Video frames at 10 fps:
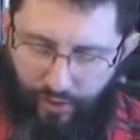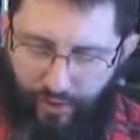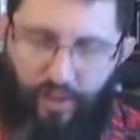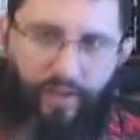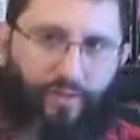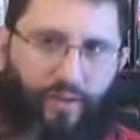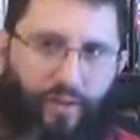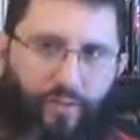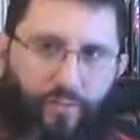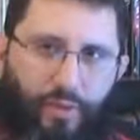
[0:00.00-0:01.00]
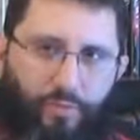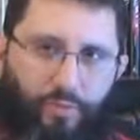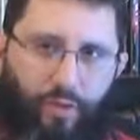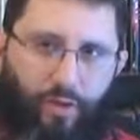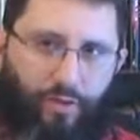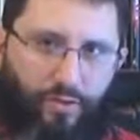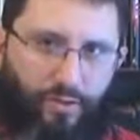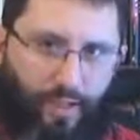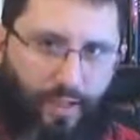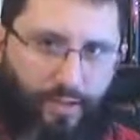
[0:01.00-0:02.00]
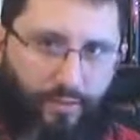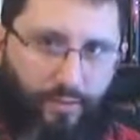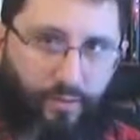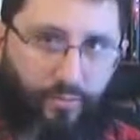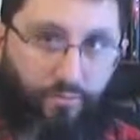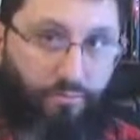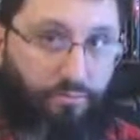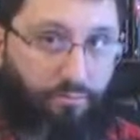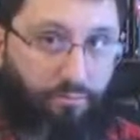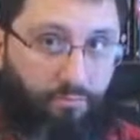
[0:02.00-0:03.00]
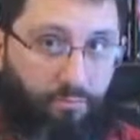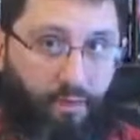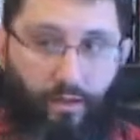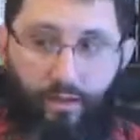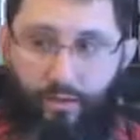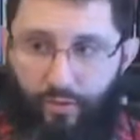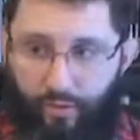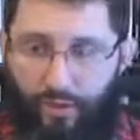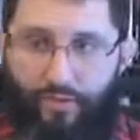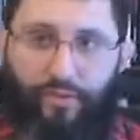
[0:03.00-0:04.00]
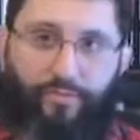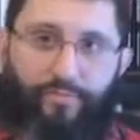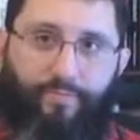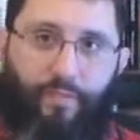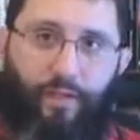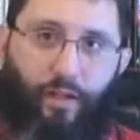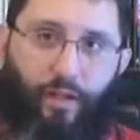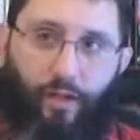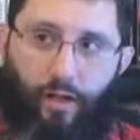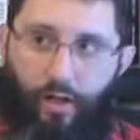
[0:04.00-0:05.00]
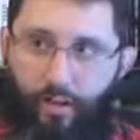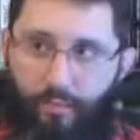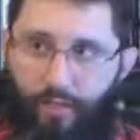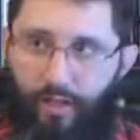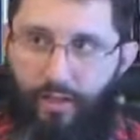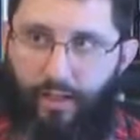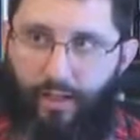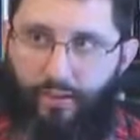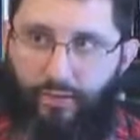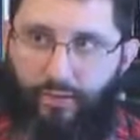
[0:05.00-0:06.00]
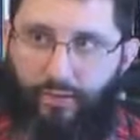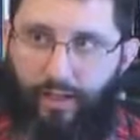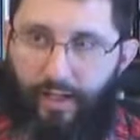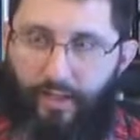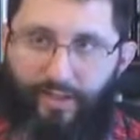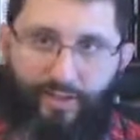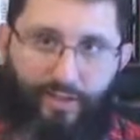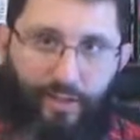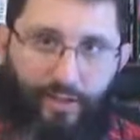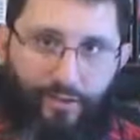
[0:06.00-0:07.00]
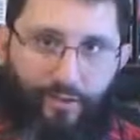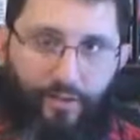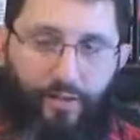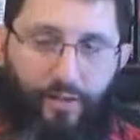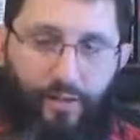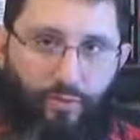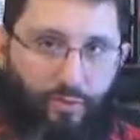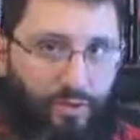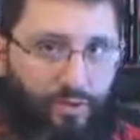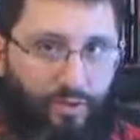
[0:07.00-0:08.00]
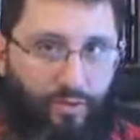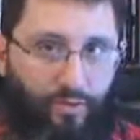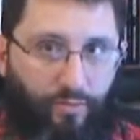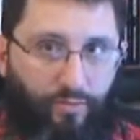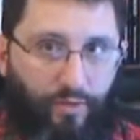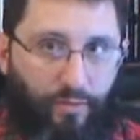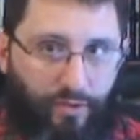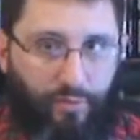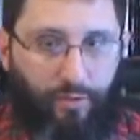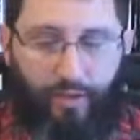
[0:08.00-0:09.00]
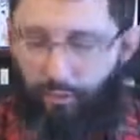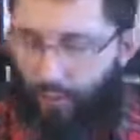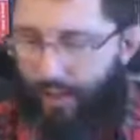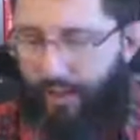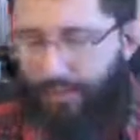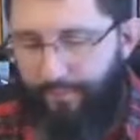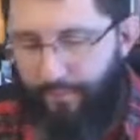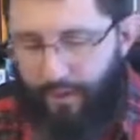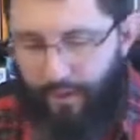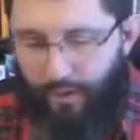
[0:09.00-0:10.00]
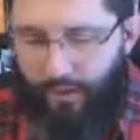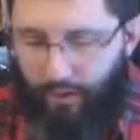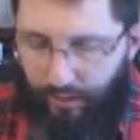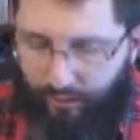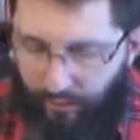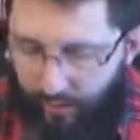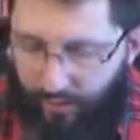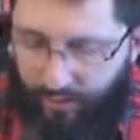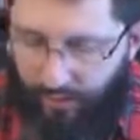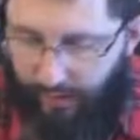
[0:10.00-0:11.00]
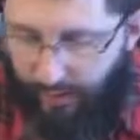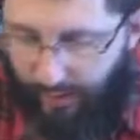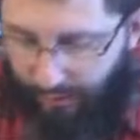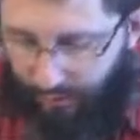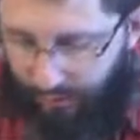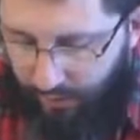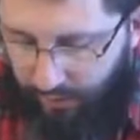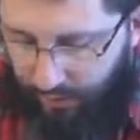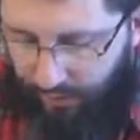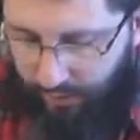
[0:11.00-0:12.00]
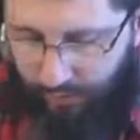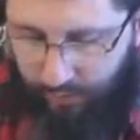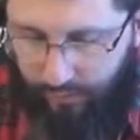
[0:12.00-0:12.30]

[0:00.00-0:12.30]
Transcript: judge if other people are saved? Good question. Um, and the answer to that is yes, I do believe so. Let me explain why. 1 Corinthians chapter 2,